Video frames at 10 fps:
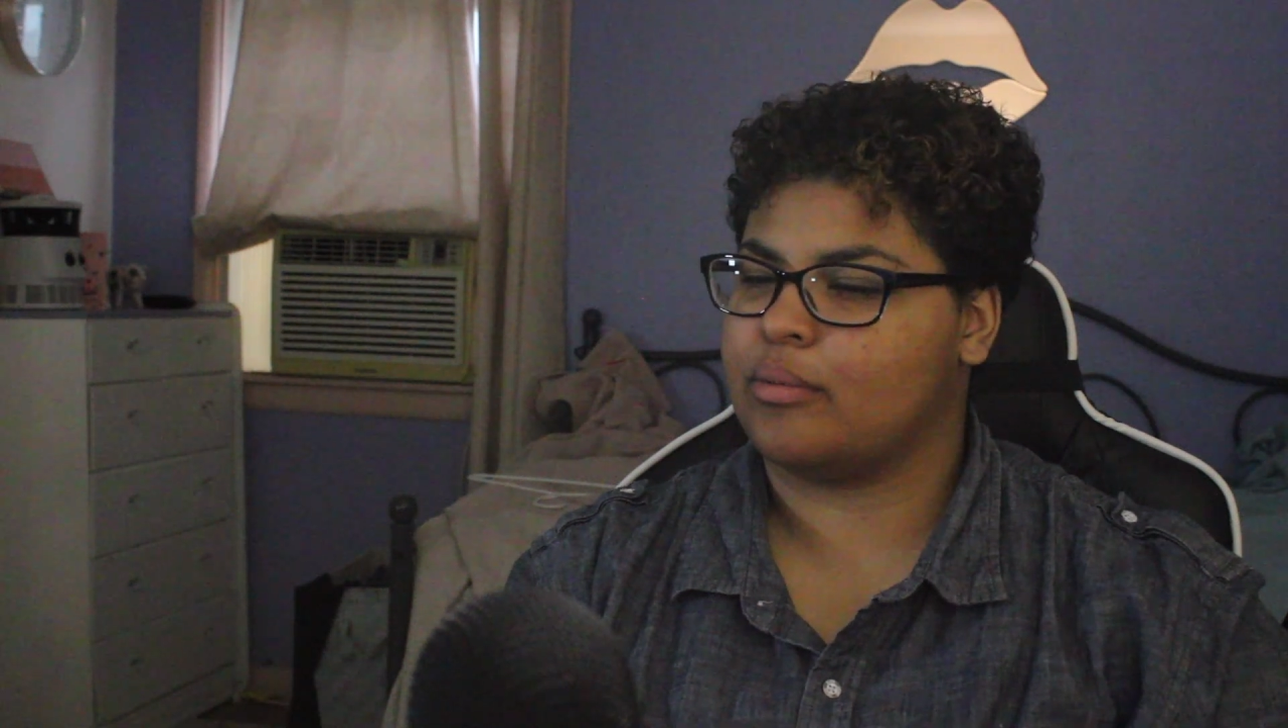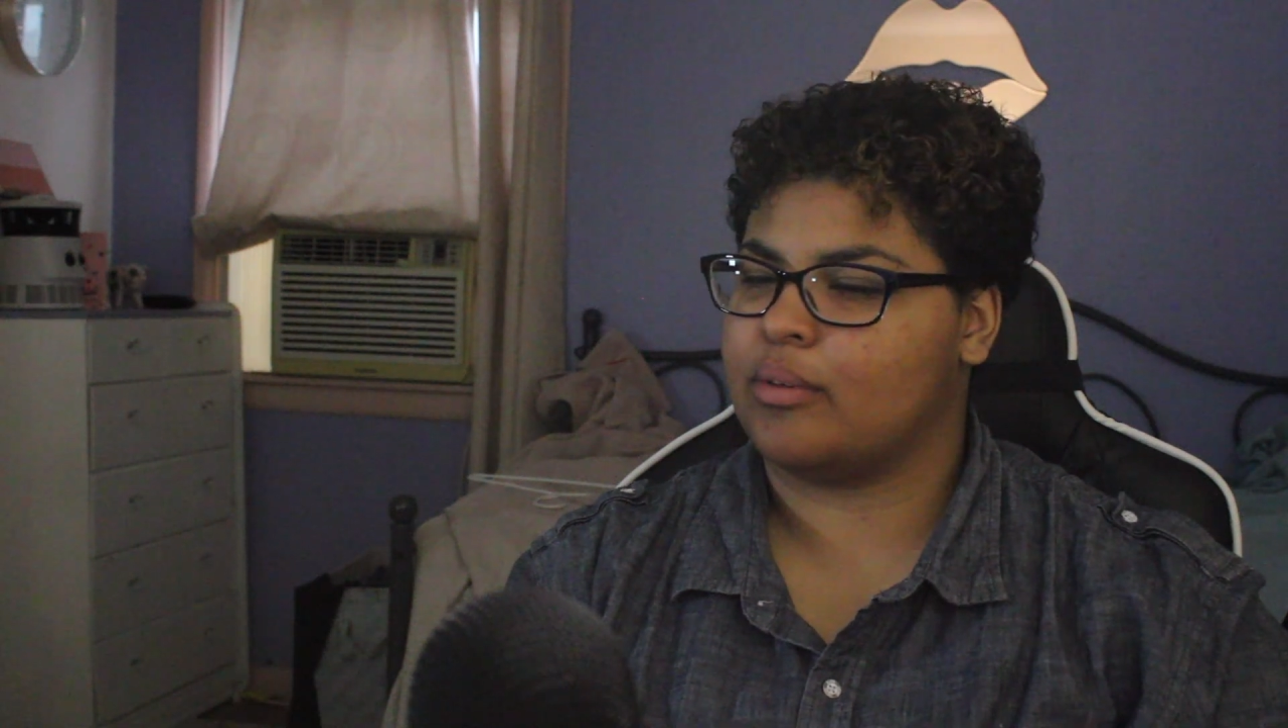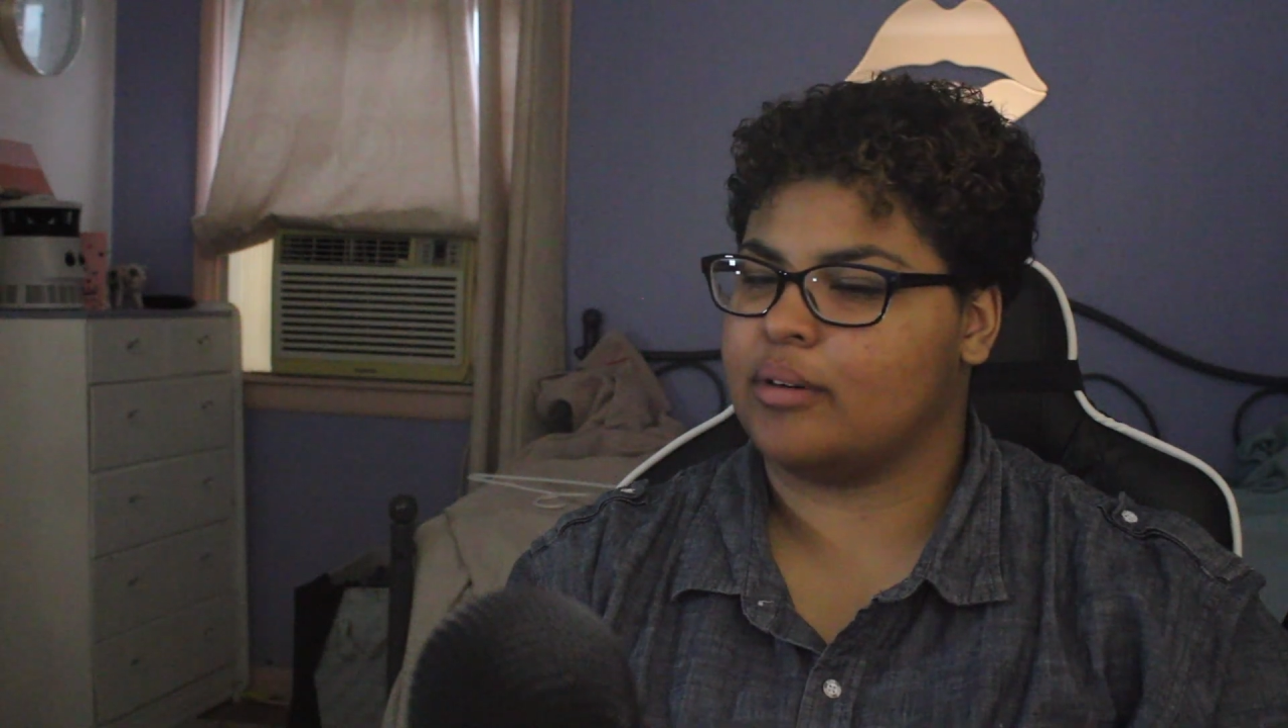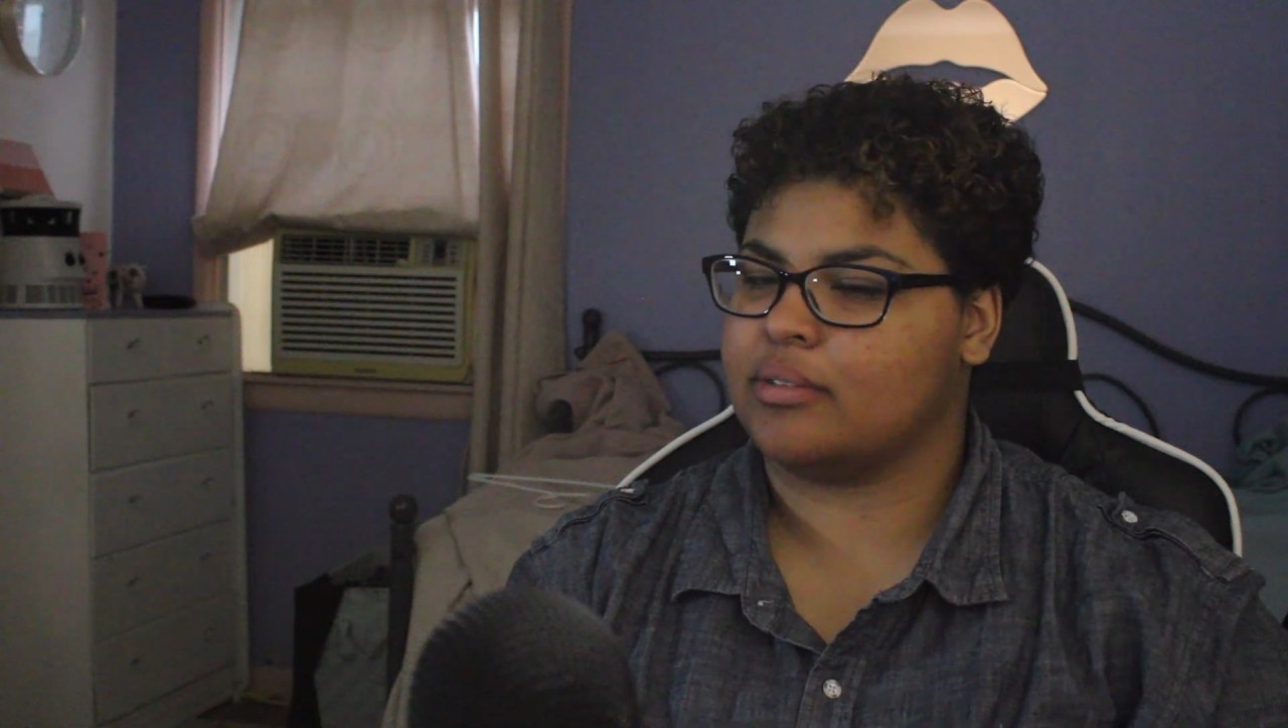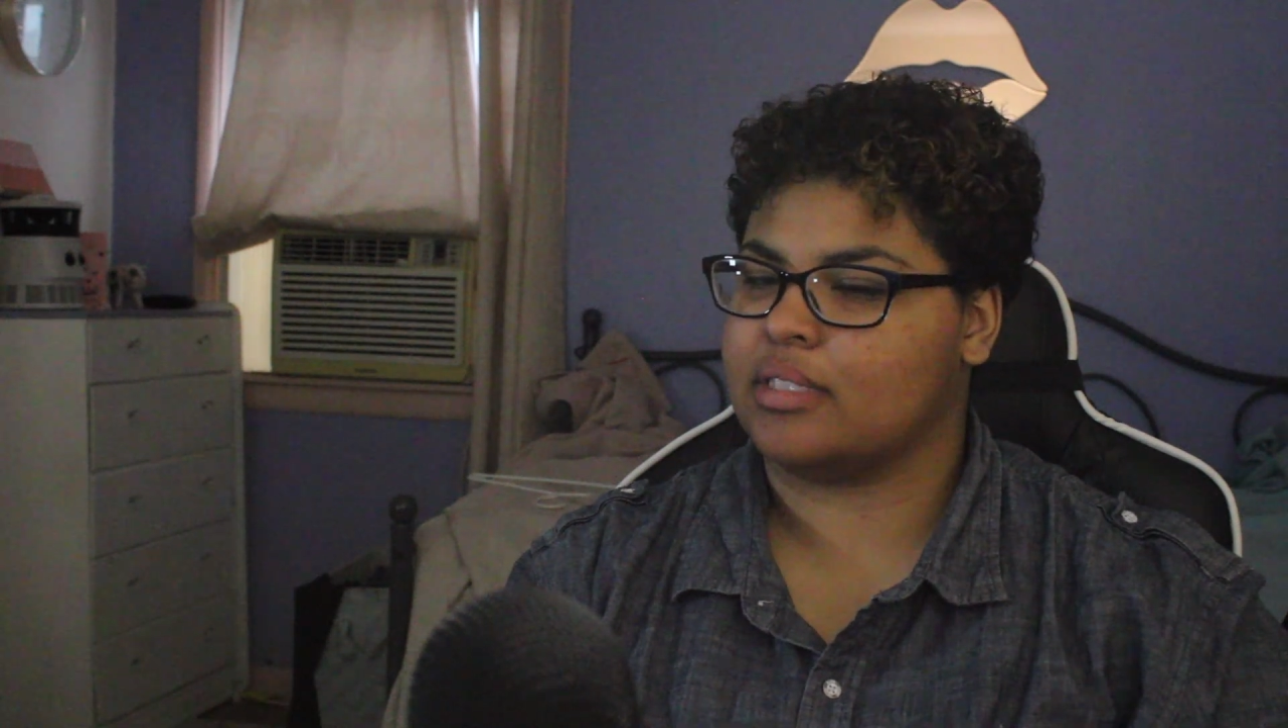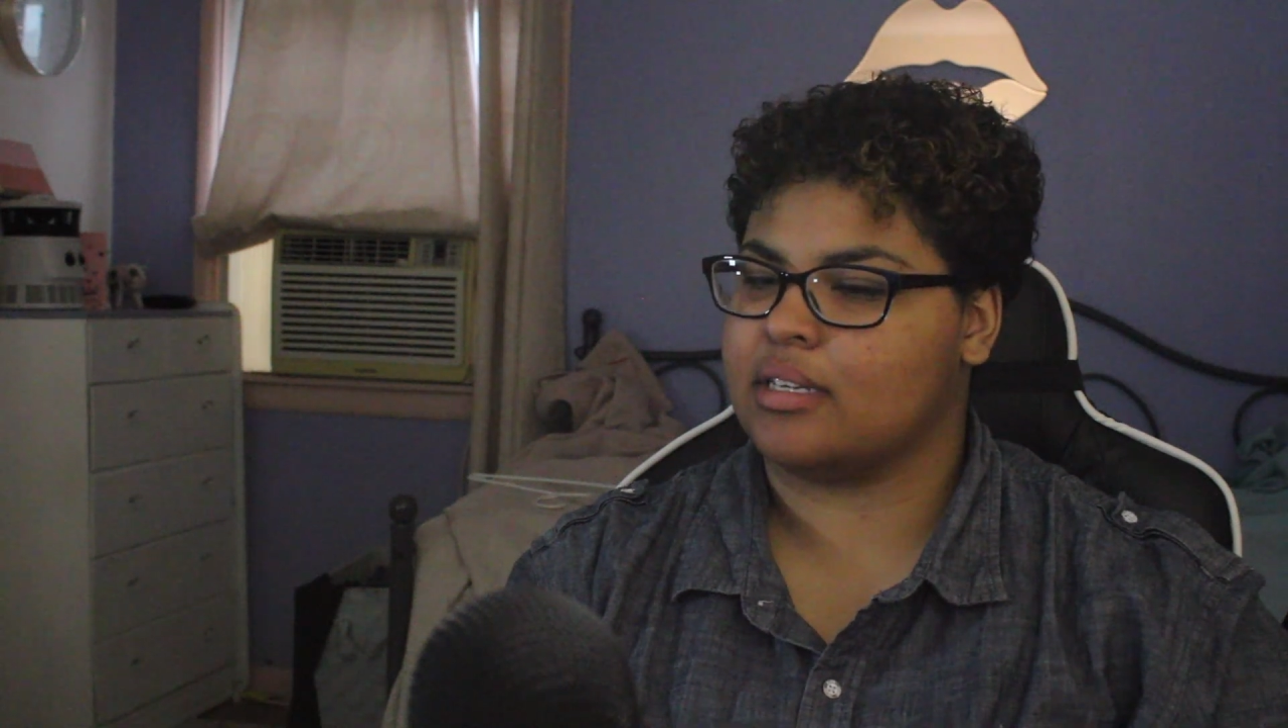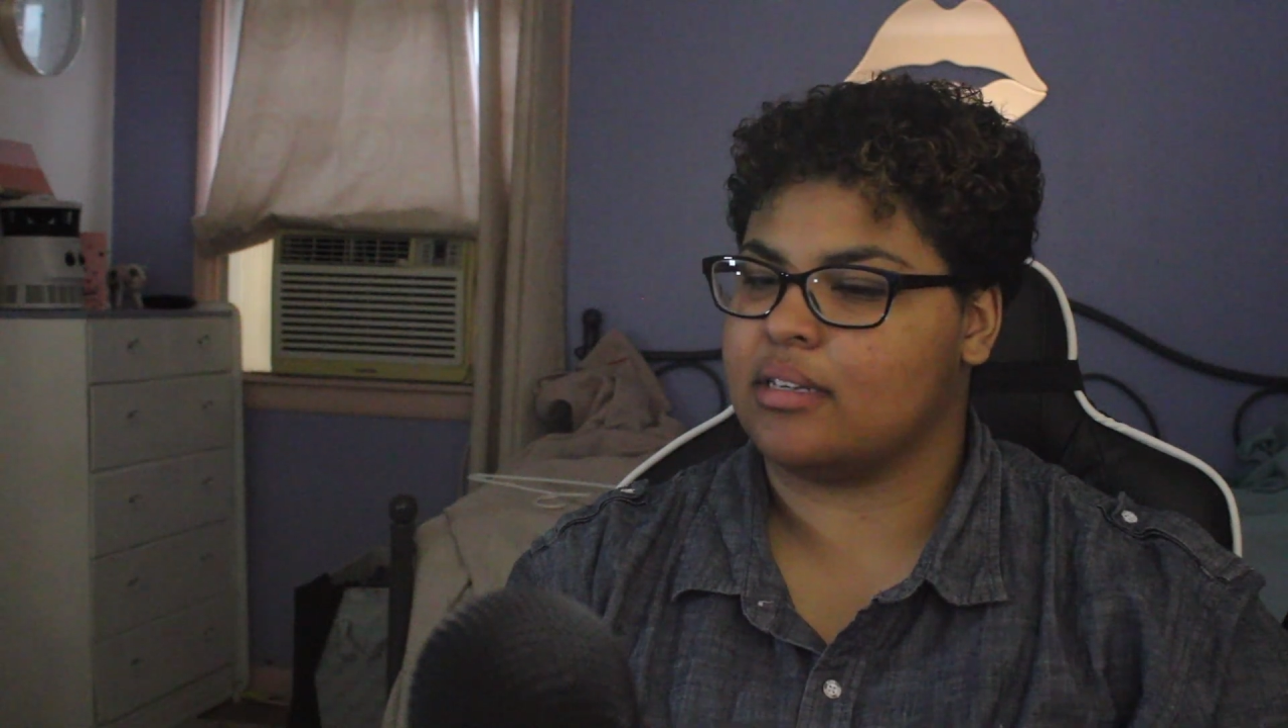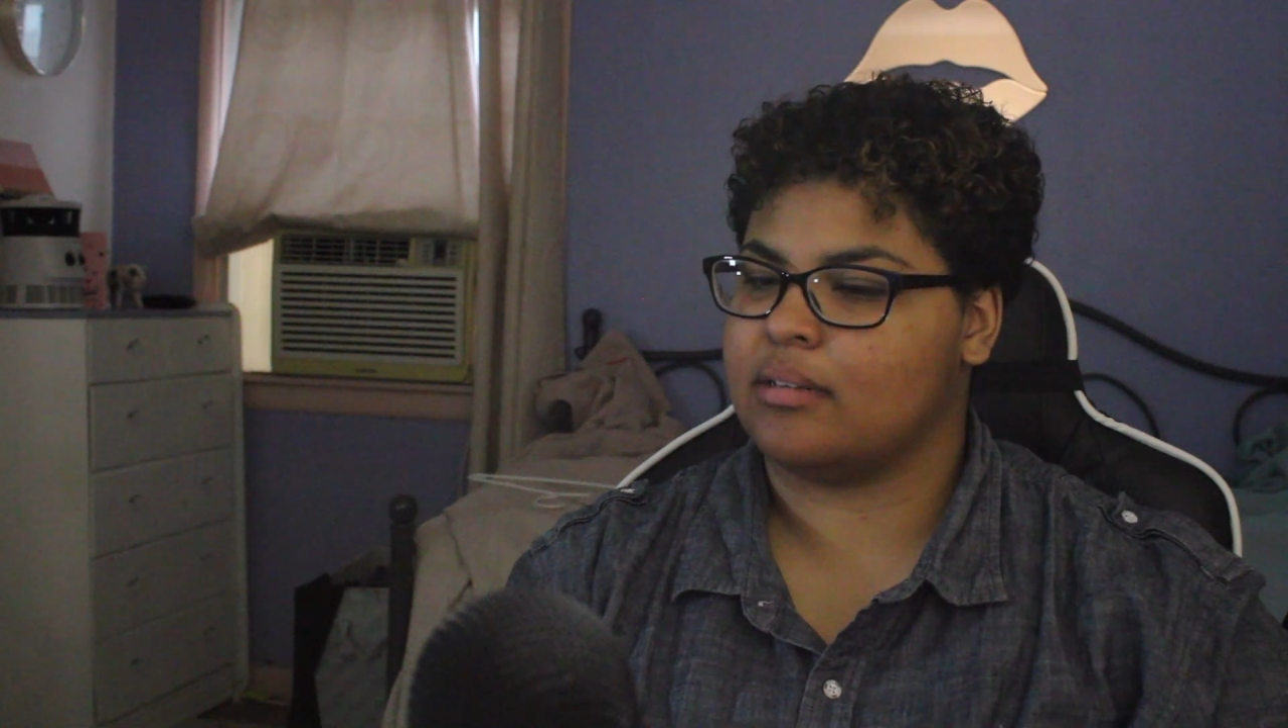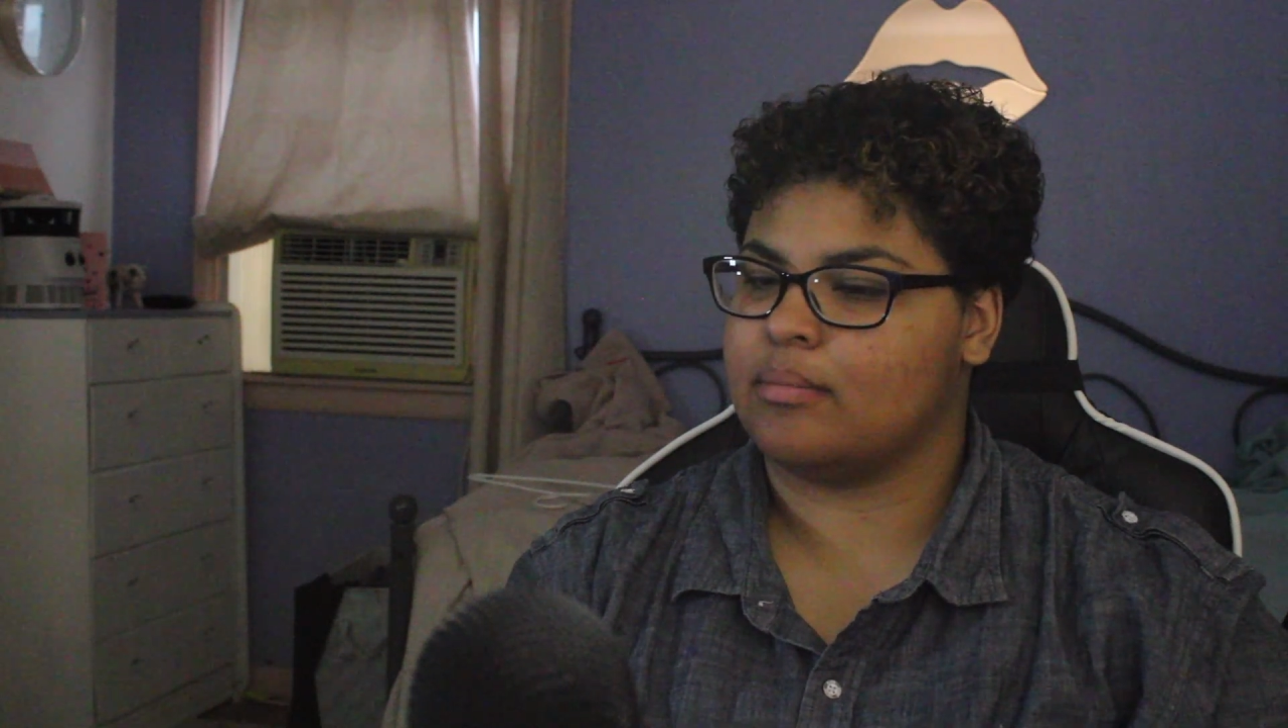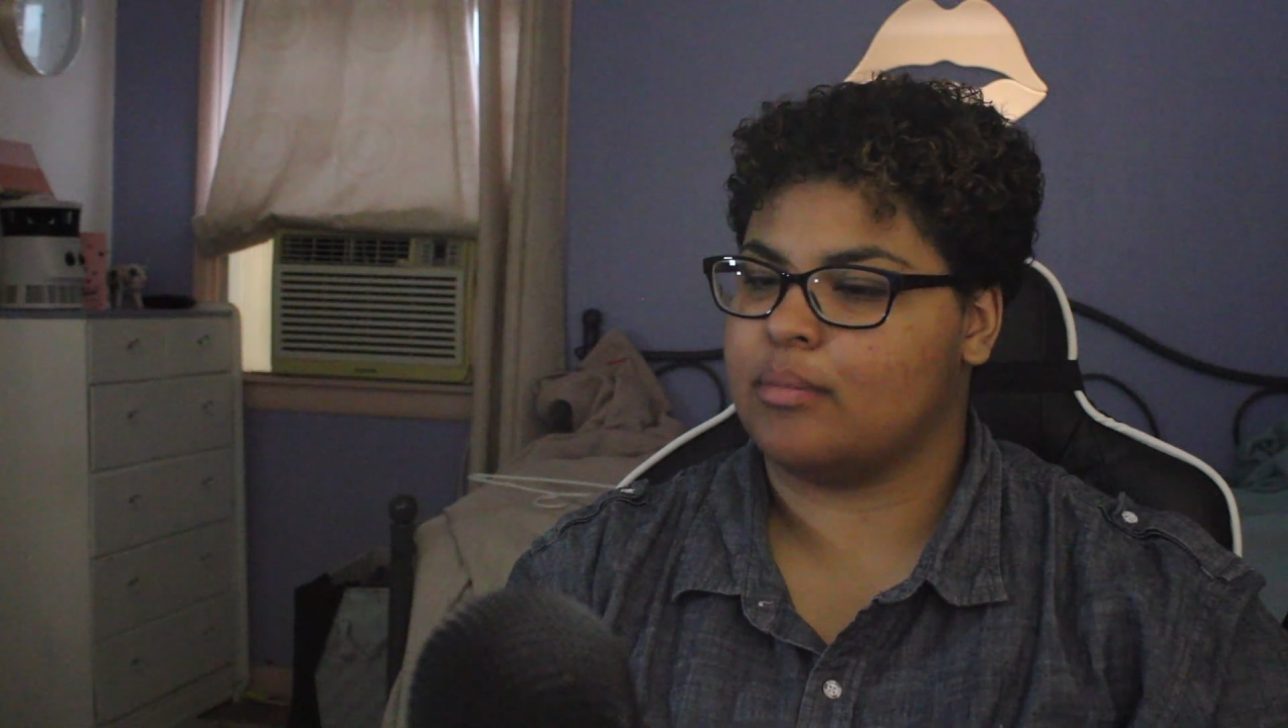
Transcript: what was it?